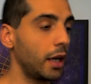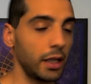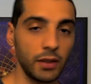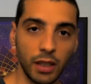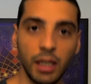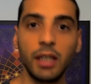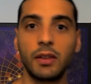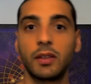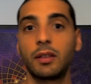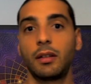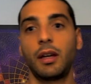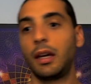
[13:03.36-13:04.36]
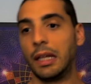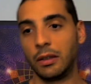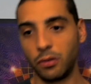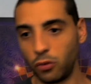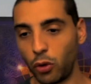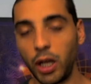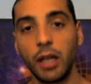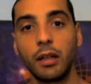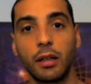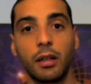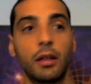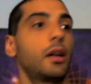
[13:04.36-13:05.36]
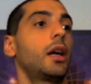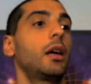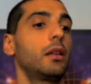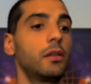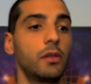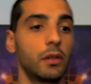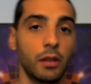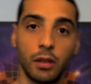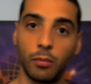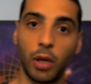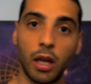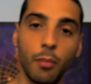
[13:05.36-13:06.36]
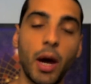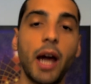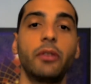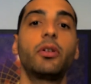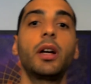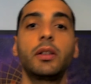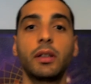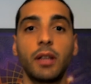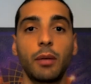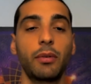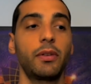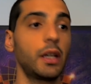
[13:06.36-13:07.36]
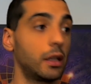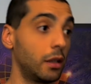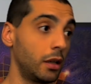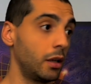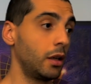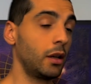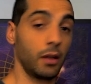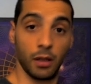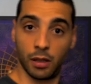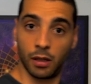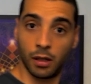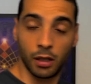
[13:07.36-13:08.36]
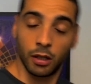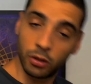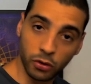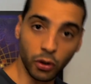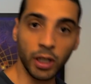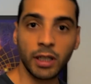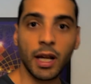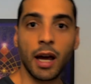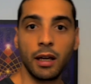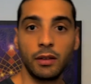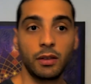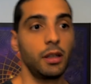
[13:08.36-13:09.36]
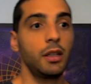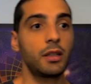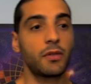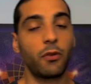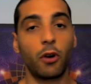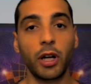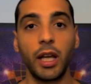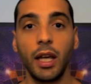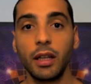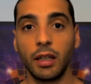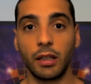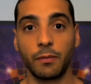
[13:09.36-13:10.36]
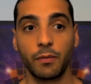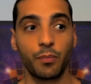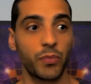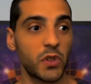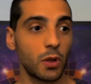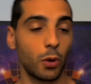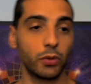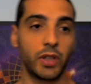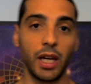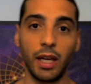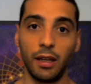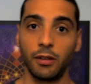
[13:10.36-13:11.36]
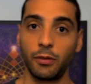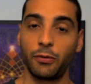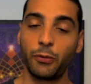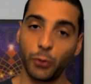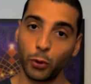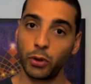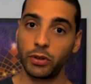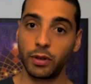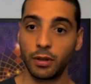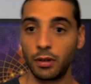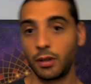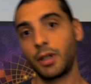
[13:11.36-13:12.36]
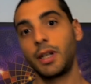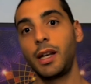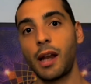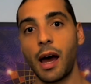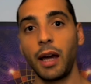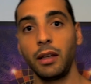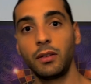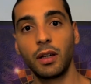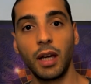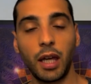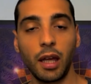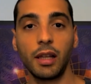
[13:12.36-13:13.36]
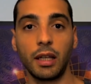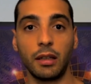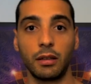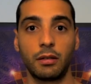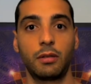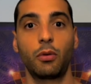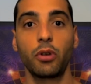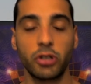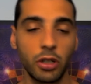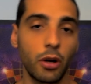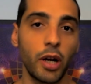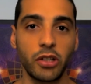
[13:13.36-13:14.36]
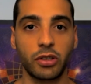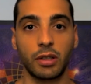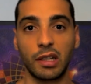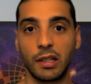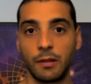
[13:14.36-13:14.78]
and eat, and drink, and become hydrated and everything. During night, it's for healing. So day, food, night, healing, regeneration.